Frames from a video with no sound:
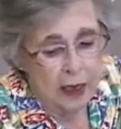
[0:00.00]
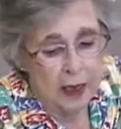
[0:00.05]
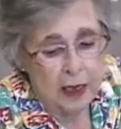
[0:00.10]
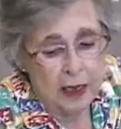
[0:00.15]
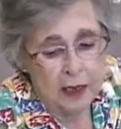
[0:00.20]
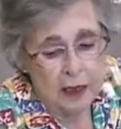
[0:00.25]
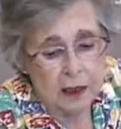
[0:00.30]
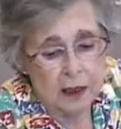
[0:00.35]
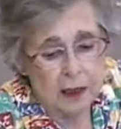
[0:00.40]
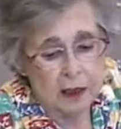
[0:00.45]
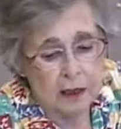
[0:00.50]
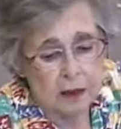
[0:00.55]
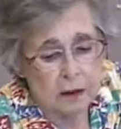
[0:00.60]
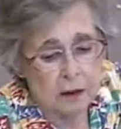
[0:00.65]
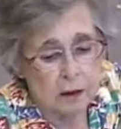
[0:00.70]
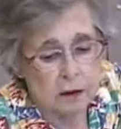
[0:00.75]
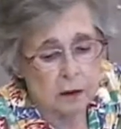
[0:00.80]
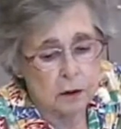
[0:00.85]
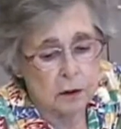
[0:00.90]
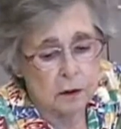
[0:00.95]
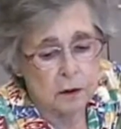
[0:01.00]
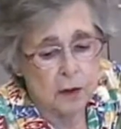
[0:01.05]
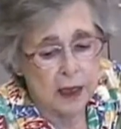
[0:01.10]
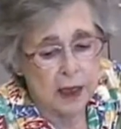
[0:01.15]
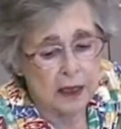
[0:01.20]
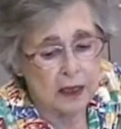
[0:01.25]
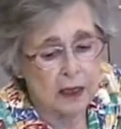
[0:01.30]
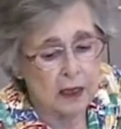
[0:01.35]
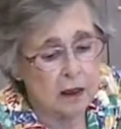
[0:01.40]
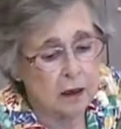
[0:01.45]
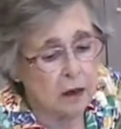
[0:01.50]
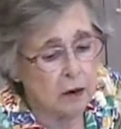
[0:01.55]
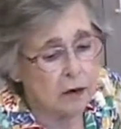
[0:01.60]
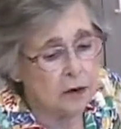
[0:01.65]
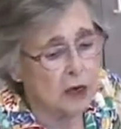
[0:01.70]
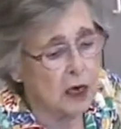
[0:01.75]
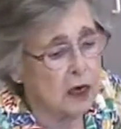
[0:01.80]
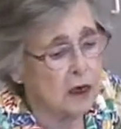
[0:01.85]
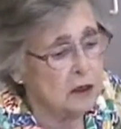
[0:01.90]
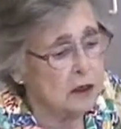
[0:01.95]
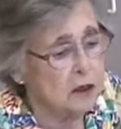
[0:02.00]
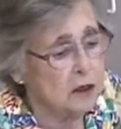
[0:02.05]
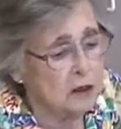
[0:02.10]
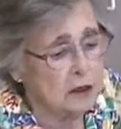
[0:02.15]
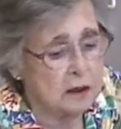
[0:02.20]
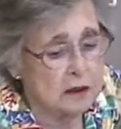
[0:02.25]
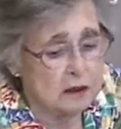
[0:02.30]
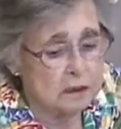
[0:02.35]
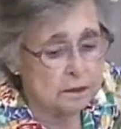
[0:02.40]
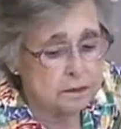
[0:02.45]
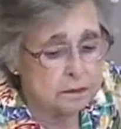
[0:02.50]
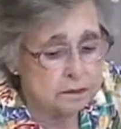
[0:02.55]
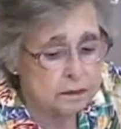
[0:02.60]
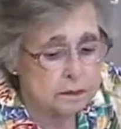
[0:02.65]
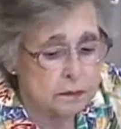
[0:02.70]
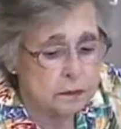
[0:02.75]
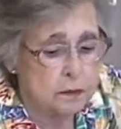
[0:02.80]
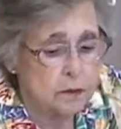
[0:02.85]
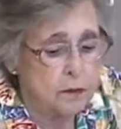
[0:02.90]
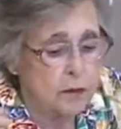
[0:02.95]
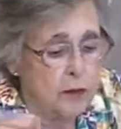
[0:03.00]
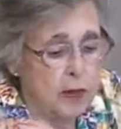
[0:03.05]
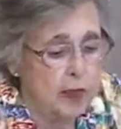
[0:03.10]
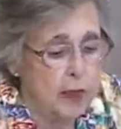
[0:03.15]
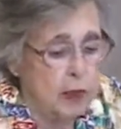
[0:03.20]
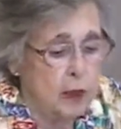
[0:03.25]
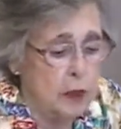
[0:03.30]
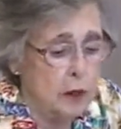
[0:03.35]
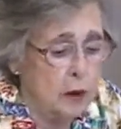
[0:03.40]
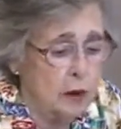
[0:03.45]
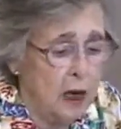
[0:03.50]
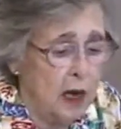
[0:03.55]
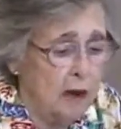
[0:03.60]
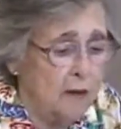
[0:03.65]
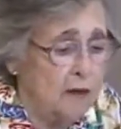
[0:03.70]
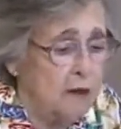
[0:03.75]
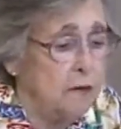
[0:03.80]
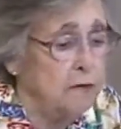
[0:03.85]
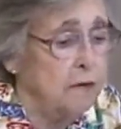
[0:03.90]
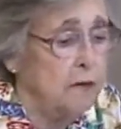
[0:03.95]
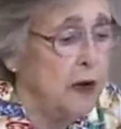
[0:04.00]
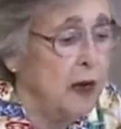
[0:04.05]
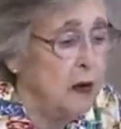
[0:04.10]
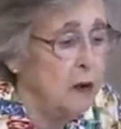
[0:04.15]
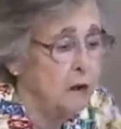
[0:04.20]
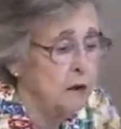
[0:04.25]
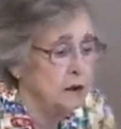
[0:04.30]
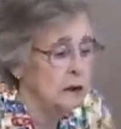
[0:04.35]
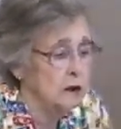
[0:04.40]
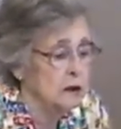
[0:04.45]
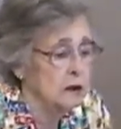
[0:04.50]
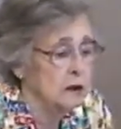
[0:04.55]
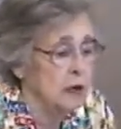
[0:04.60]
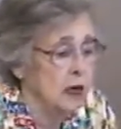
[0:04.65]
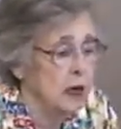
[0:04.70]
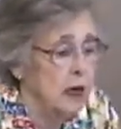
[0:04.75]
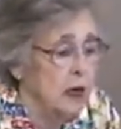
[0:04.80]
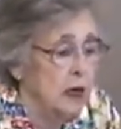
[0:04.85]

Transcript: And to make the corsages, you have your flowers.